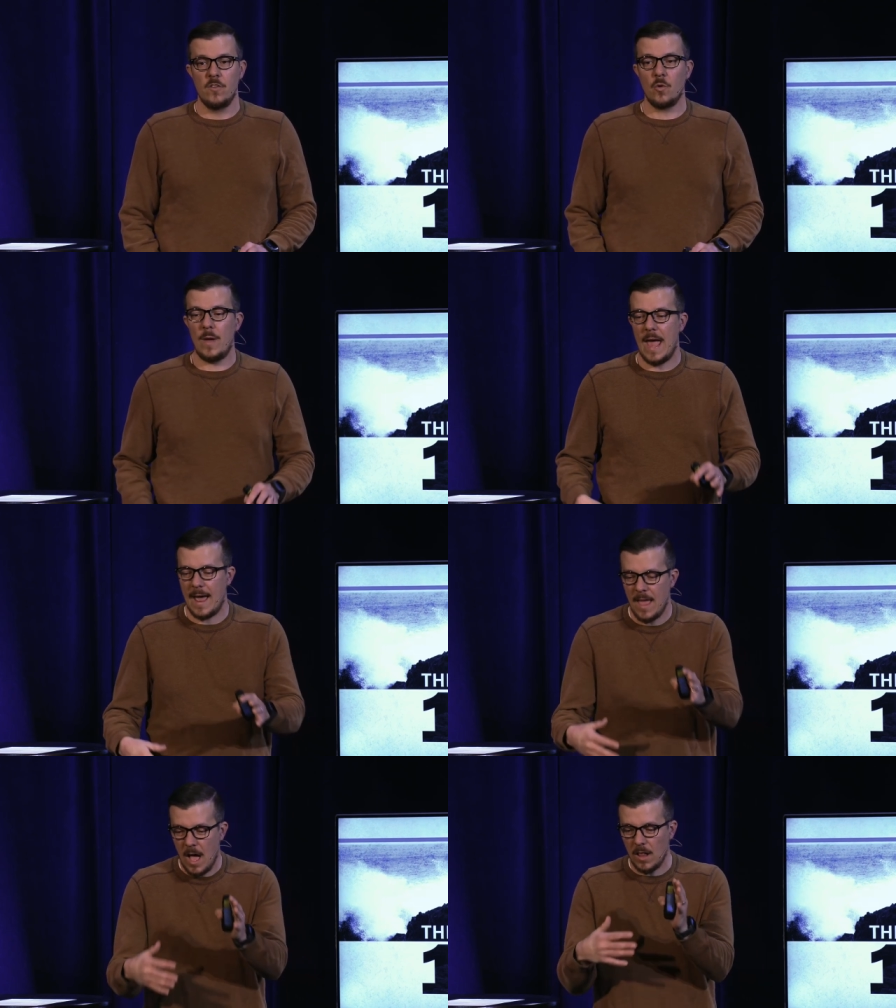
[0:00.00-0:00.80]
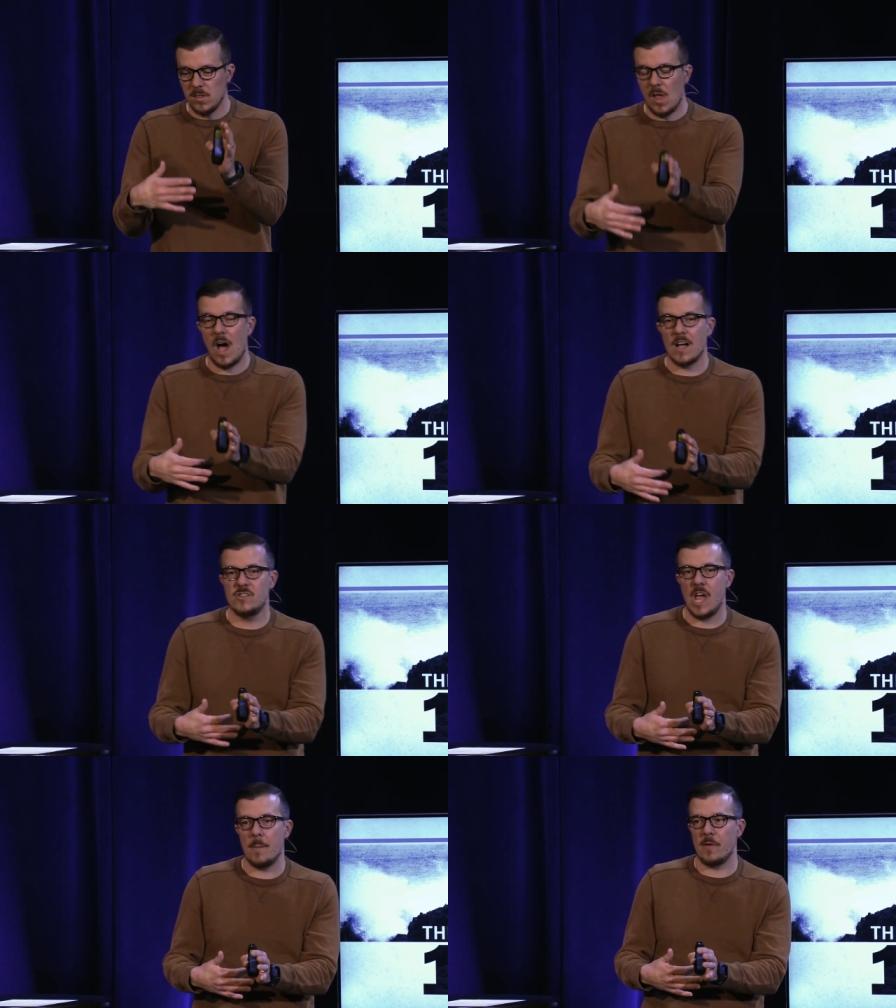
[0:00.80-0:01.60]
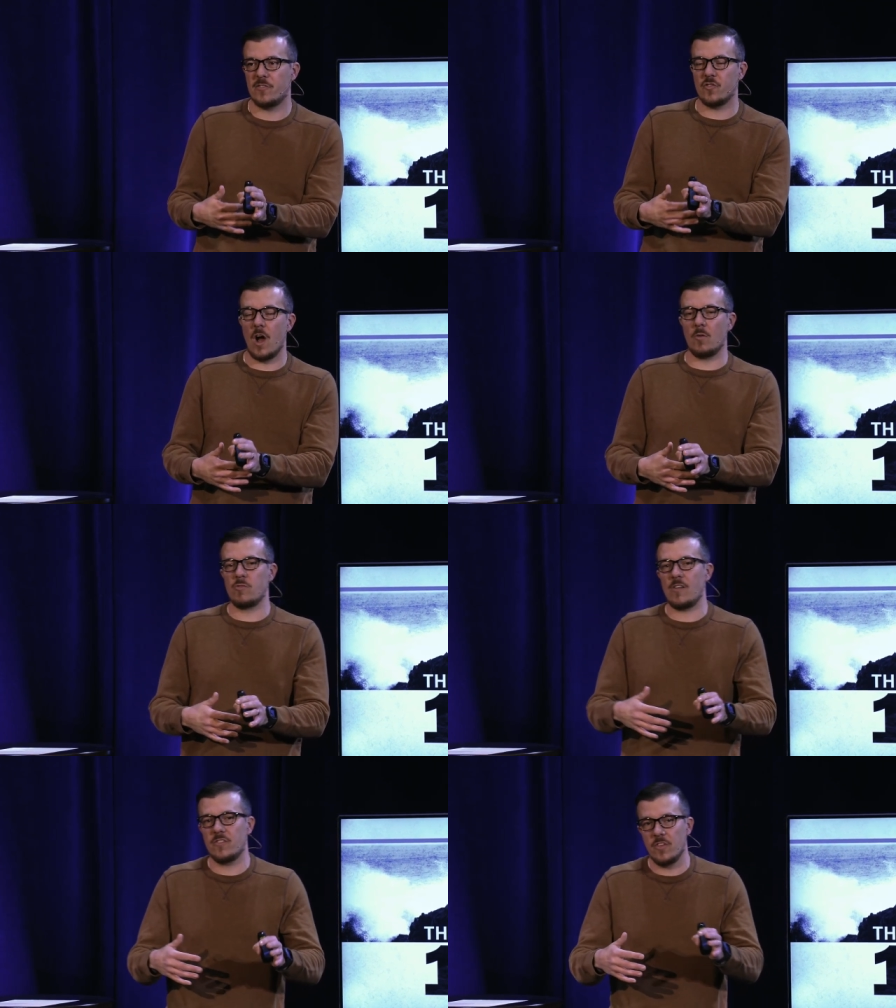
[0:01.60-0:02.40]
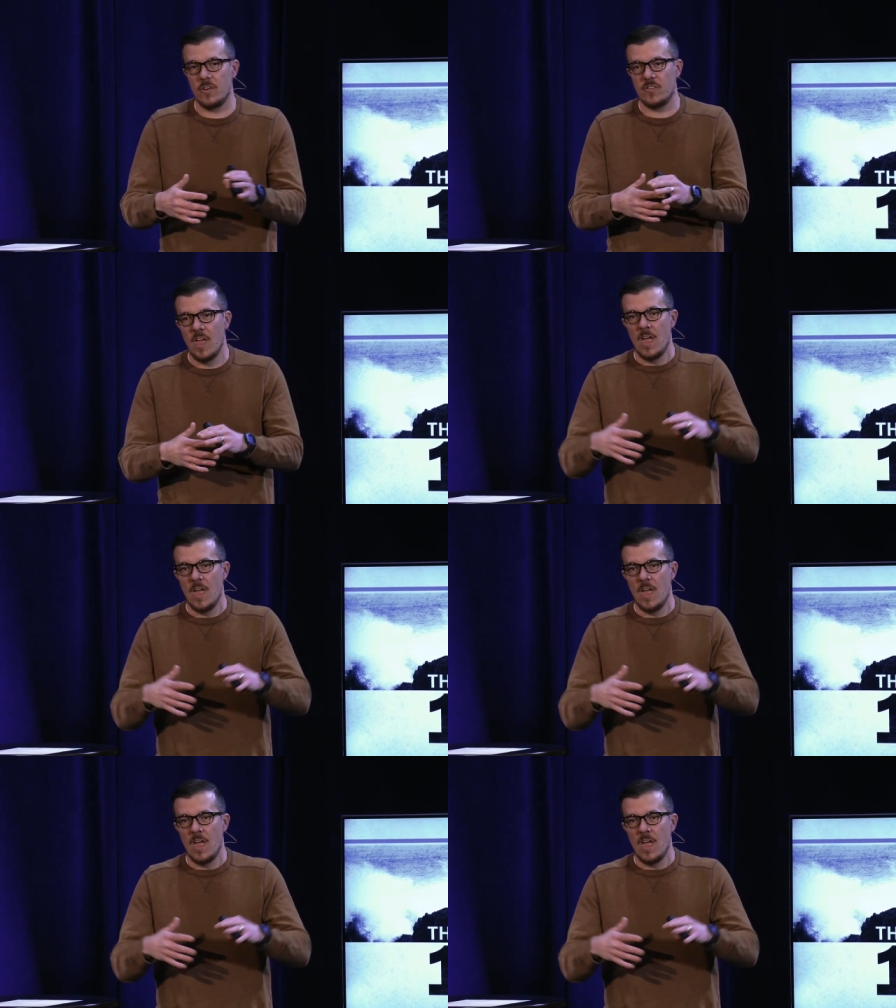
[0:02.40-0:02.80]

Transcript: So we had a logjam of strong wrestlers,